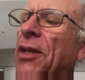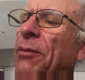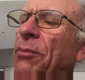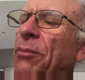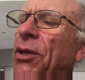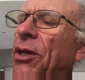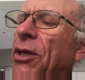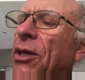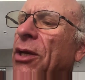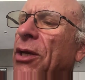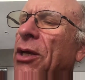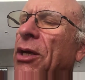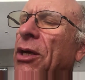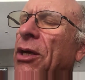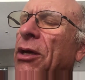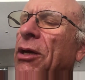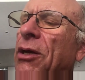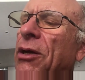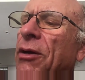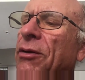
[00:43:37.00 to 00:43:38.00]
being
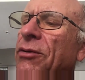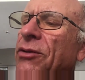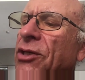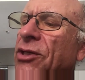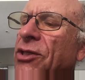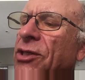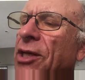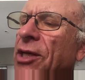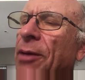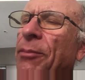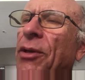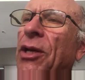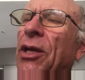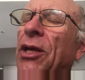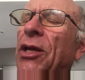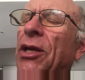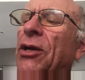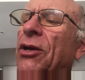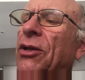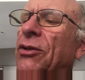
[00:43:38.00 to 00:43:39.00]

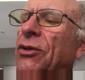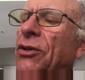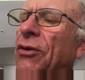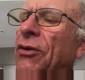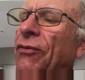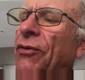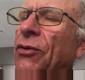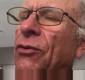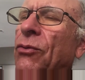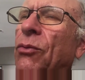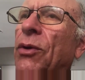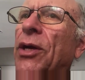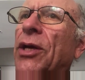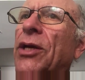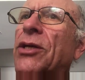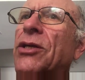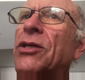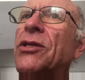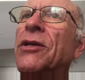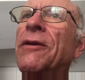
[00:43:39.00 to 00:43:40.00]
disseminated in different
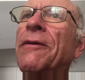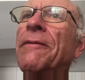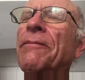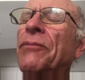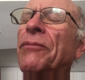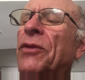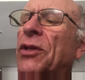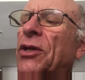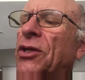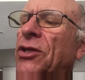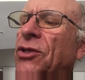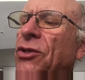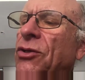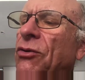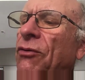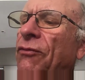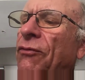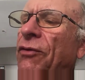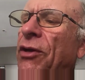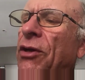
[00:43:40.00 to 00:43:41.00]
ways, these
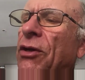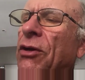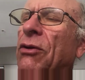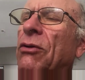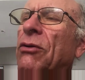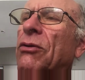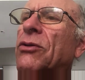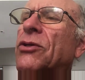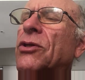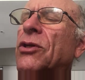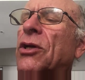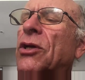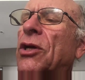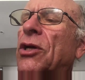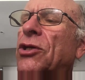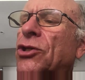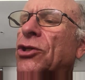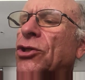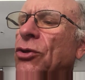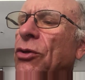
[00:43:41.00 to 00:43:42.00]
new vehicles
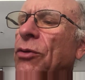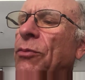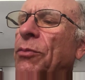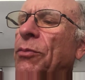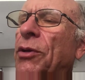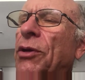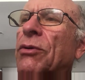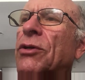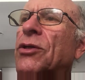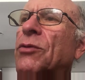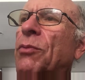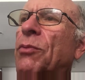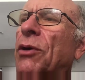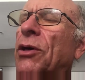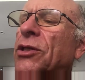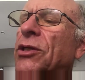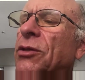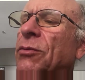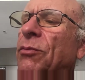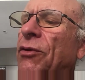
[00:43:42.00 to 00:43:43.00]
should be
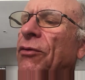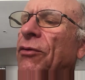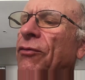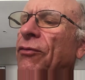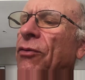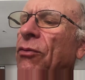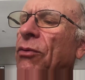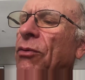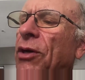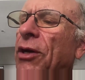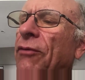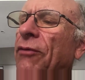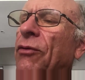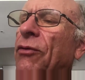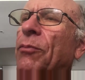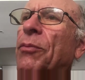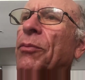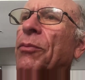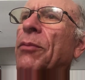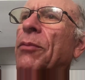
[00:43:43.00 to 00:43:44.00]
responsible for
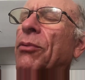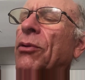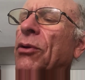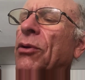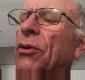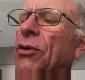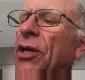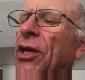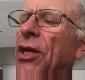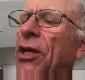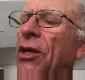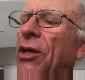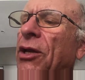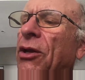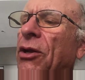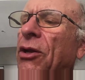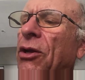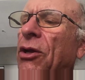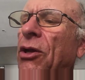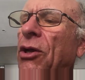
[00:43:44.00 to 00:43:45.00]
whatever people are
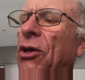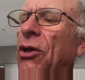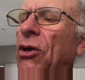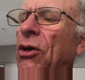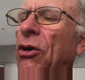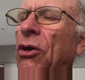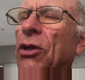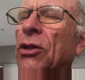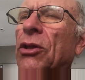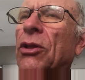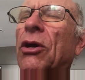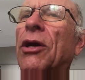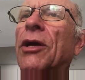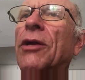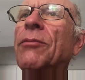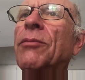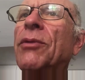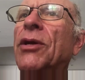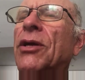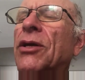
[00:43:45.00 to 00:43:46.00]
getting
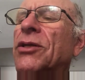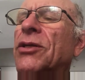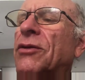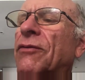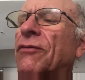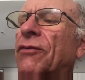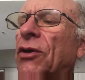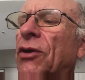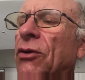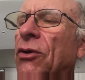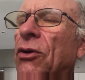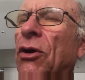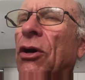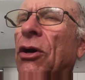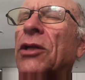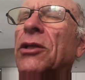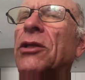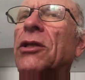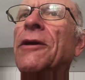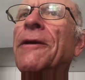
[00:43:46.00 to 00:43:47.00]
online, because if they're
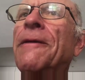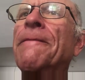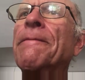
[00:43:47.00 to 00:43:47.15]
not,